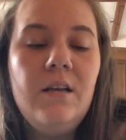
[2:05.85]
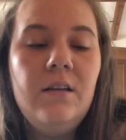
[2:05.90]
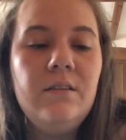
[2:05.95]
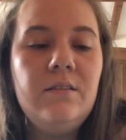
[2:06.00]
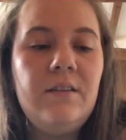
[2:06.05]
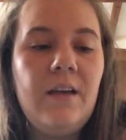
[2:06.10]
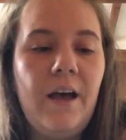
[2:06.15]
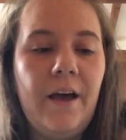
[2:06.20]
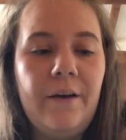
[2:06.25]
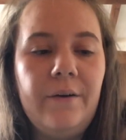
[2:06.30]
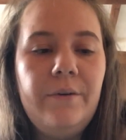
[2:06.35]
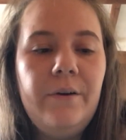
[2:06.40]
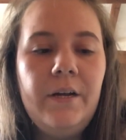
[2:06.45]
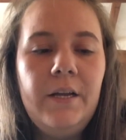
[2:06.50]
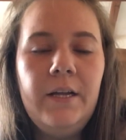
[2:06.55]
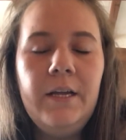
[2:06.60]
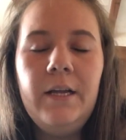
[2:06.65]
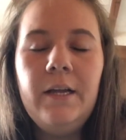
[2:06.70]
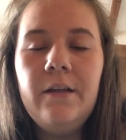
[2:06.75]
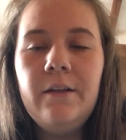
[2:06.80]
So
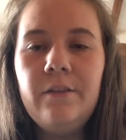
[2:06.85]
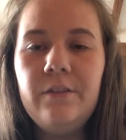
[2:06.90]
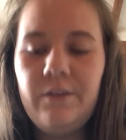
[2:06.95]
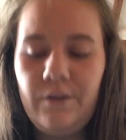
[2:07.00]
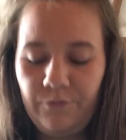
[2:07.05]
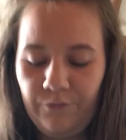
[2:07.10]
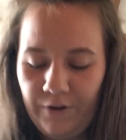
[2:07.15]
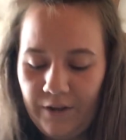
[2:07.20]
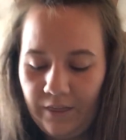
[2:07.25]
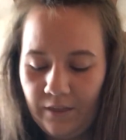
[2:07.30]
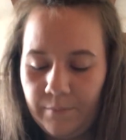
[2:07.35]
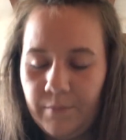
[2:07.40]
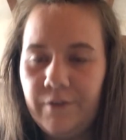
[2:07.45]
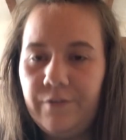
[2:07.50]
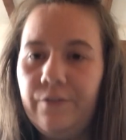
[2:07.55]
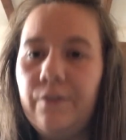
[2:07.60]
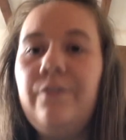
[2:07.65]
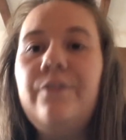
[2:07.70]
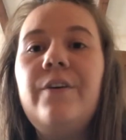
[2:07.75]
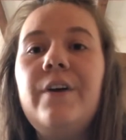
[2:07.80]
the rhythm
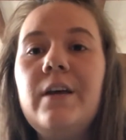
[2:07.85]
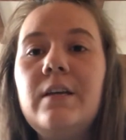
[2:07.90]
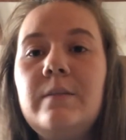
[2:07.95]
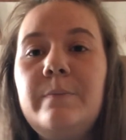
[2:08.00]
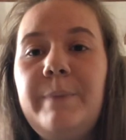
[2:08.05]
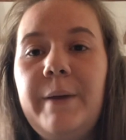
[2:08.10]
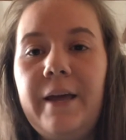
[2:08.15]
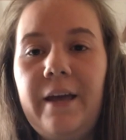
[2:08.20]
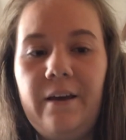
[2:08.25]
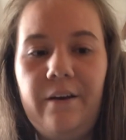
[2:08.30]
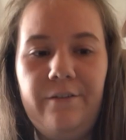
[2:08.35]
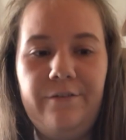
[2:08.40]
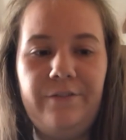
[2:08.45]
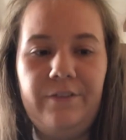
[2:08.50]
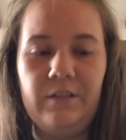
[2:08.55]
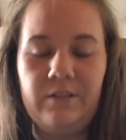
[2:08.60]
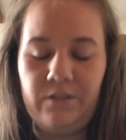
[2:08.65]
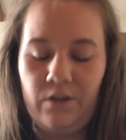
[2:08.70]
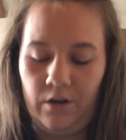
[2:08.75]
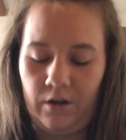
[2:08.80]
of the first bit of
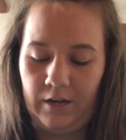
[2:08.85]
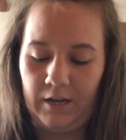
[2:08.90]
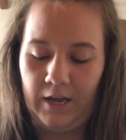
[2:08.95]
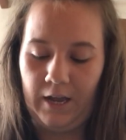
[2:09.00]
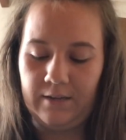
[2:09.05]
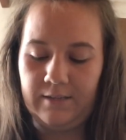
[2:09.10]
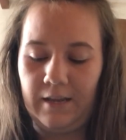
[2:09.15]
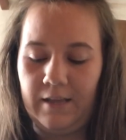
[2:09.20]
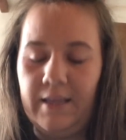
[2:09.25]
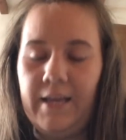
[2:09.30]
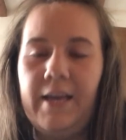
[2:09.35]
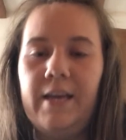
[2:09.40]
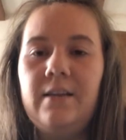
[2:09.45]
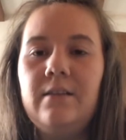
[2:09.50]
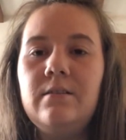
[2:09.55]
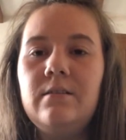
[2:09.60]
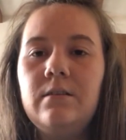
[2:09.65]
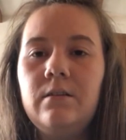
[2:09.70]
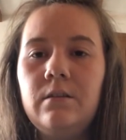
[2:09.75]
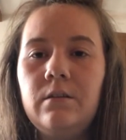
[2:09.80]
the song goes like
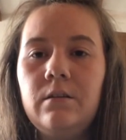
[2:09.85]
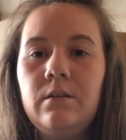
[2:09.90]
this.